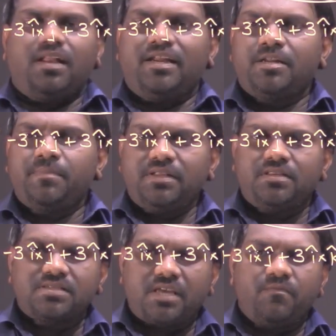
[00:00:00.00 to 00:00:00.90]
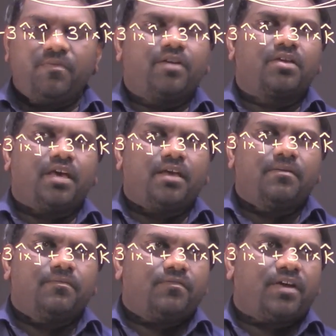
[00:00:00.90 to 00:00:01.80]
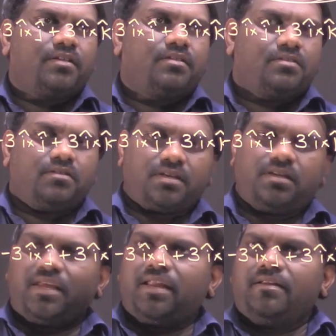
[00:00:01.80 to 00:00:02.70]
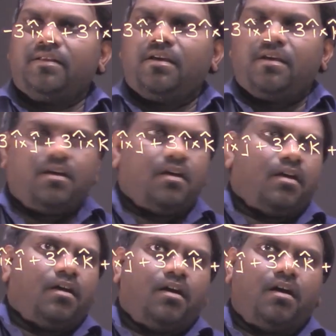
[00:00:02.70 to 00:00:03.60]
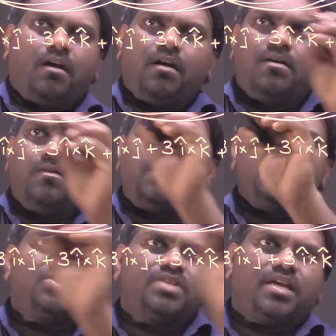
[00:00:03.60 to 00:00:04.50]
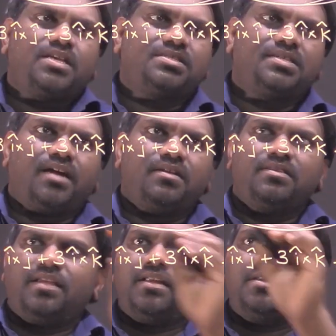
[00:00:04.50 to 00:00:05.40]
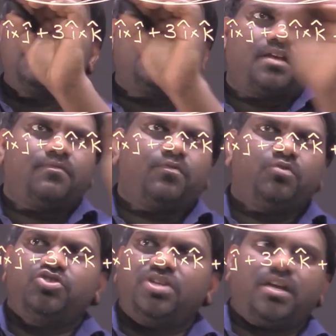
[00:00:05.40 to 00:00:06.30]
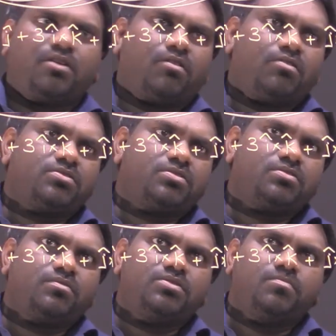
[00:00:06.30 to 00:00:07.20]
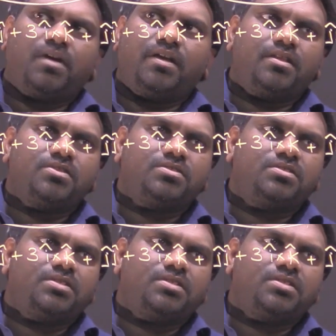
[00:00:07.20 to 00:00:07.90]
let it be the same way. Okay, fine. Okay, then once j is done, then it's time for j cross. So minus